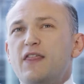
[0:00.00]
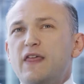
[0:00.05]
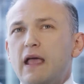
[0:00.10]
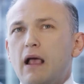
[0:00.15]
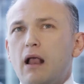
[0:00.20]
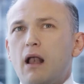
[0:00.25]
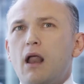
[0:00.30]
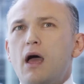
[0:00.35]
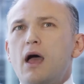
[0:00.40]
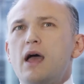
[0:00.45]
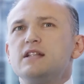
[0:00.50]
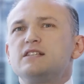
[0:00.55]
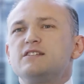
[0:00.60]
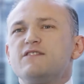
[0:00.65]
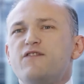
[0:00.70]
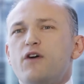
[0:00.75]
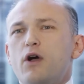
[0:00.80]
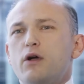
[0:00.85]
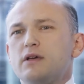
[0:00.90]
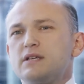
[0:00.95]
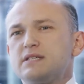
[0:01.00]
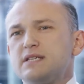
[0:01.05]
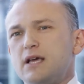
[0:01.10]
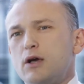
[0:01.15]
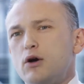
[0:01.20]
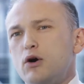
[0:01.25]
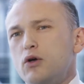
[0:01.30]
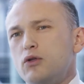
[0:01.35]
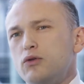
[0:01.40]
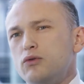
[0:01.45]
think clients are
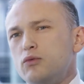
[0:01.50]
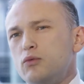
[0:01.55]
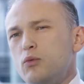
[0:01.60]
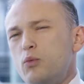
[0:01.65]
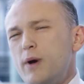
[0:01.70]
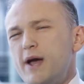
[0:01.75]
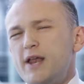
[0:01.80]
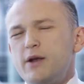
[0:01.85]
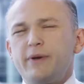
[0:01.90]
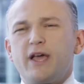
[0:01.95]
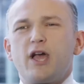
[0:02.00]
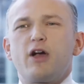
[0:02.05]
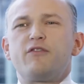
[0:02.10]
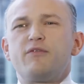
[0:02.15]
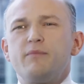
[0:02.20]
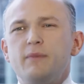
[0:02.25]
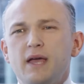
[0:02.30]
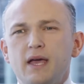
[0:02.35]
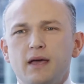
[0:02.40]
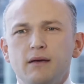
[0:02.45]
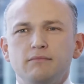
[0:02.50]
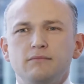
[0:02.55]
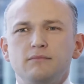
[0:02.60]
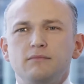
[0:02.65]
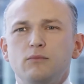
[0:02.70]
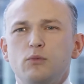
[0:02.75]
focusing on where do we go from here?